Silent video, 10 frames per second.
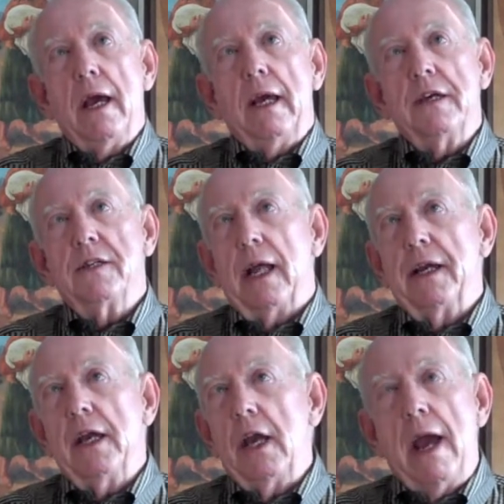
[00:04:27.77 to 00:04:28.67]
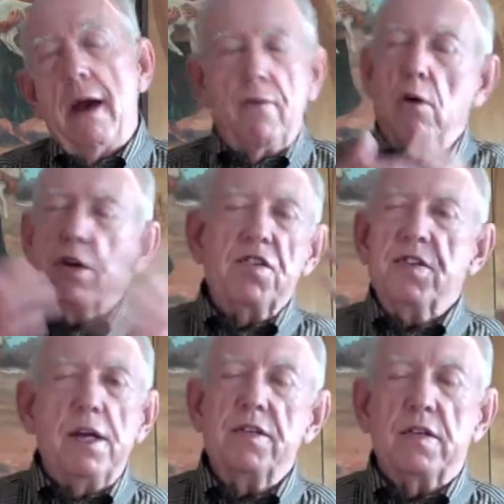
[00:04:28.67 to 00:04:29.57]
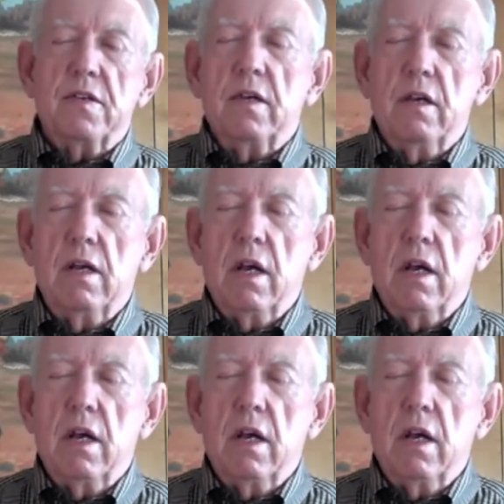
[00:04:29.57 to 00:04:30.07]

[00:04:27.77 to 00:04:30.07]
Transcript: is like you have all your senses